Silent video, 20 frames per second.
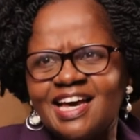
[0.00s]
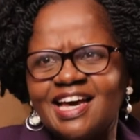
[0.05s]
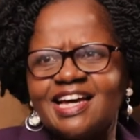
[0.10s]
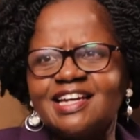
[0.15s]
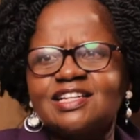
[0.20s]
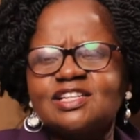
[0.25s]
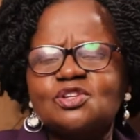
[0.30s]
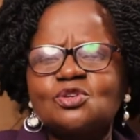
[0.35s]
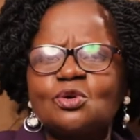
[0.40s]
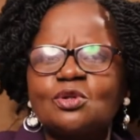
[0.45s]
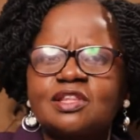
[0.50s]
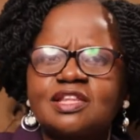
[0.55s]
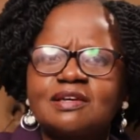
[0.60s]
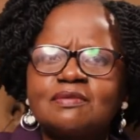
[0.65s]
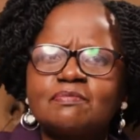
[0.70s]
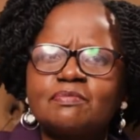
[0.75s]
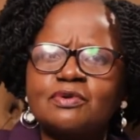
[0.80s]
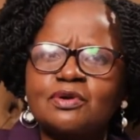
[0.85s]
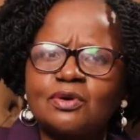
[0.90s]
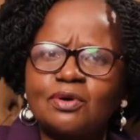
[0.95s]
And so
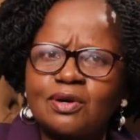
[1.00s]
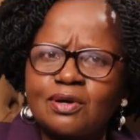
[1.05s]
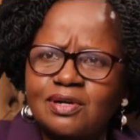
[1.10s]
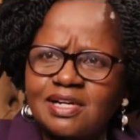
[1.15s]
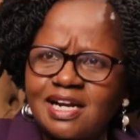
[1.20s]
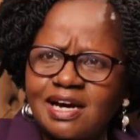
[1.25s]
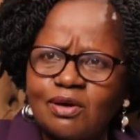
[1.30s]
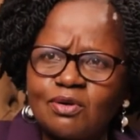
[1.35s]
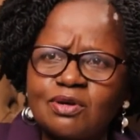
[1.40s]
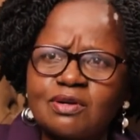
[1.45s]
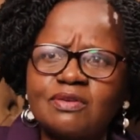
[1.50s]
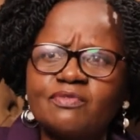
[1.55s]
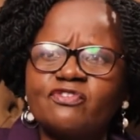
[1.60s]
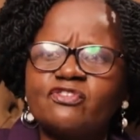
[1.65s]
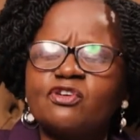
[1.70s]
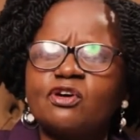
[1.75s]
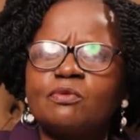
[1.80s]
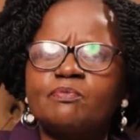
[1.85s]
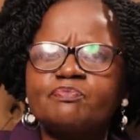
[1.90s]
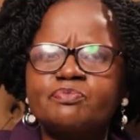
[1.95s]
they broke down
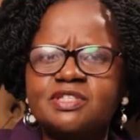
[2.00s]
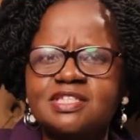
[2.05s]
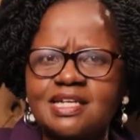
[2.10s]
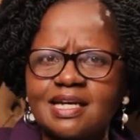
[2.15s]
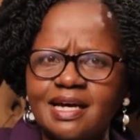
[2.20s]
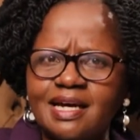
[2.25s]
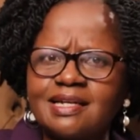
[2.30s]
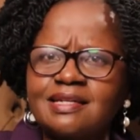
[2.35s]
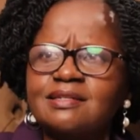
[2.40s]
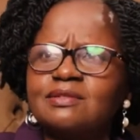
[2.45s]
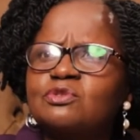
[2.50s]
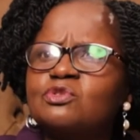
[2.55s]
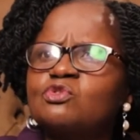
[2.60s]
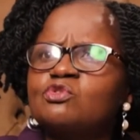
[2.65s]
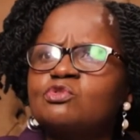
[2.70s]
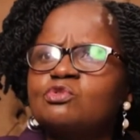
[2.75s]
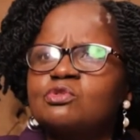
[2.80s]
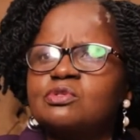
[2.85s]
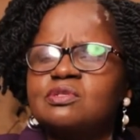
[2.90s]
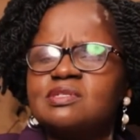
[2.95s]
from 10
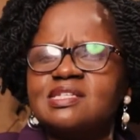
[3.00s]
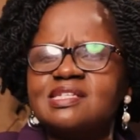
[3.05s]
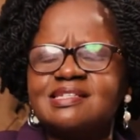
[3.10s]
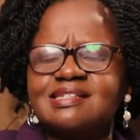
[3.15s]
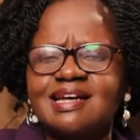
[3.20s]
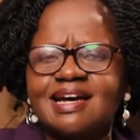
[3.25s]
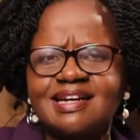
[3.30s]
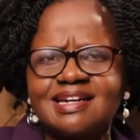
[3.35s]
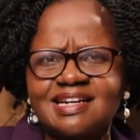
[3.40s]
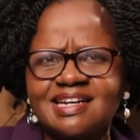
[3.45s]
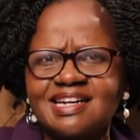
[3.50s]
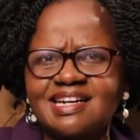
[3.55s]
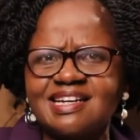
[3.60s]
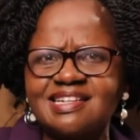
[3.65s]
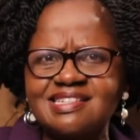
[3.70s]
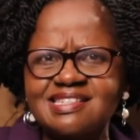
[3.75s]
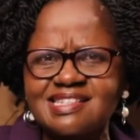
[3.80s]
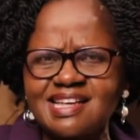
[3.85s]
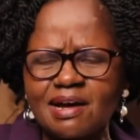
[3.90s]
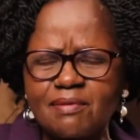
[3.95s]
to 600
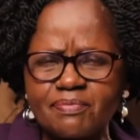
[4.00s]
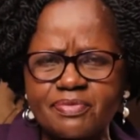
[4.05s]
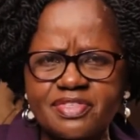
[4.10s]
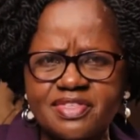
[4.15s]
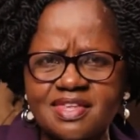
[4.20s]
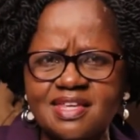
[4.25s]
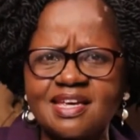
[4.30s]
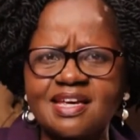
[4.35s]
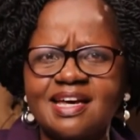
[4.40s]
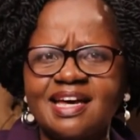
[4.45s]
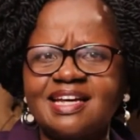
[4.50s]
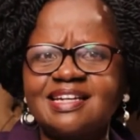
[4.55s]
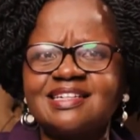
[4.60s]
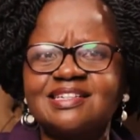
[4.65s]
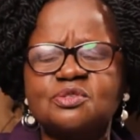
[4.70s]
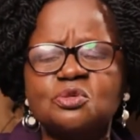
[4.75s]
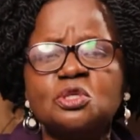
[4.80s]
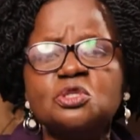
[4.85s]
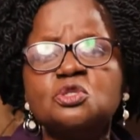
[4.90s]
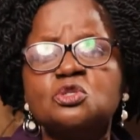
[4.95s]
and something, and
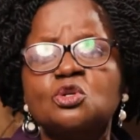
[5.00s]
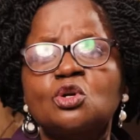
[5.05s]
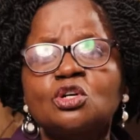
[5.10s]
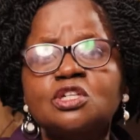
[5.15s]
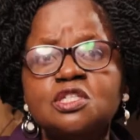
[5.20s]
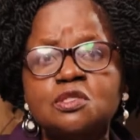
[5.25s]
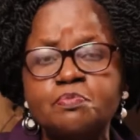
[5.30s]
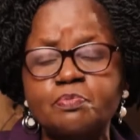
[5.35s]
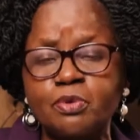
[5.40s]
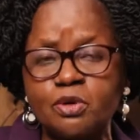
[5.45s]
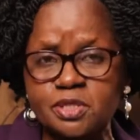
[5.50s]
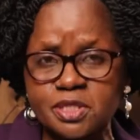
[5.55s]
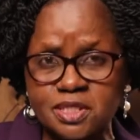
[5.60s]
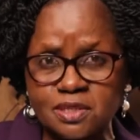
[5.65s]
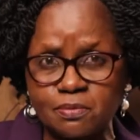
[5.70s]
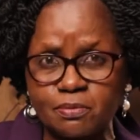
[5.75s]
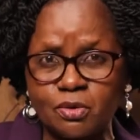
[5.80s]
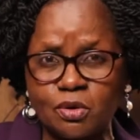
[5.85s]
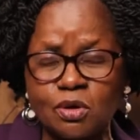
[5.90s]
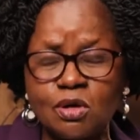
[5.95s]
it was not
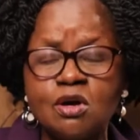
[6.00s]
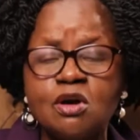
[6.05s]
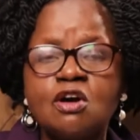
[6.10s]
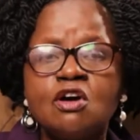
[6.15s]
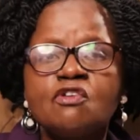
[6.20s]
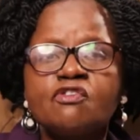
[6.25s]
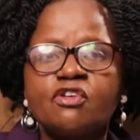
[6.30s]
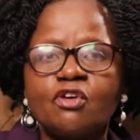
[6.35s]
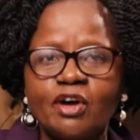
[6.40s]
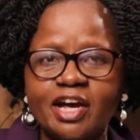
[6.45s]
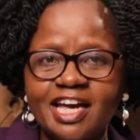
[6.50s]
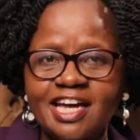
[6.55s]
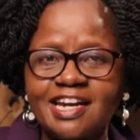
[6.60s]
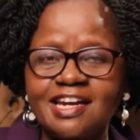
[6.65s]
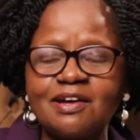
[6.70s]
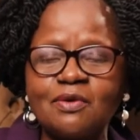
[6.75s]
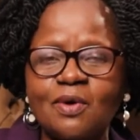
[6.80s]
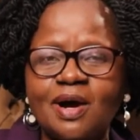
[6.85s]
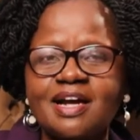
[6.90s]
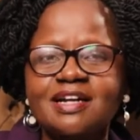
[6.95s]
possible for
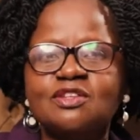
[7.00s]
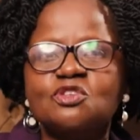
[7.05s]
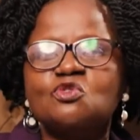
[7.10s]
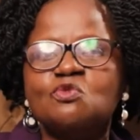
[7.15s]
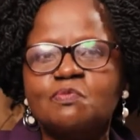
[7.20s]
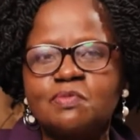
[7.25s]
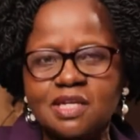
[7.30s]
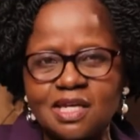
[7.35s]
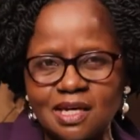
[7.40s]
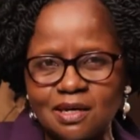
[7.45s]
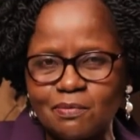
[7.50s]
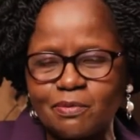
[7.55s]
anyone to be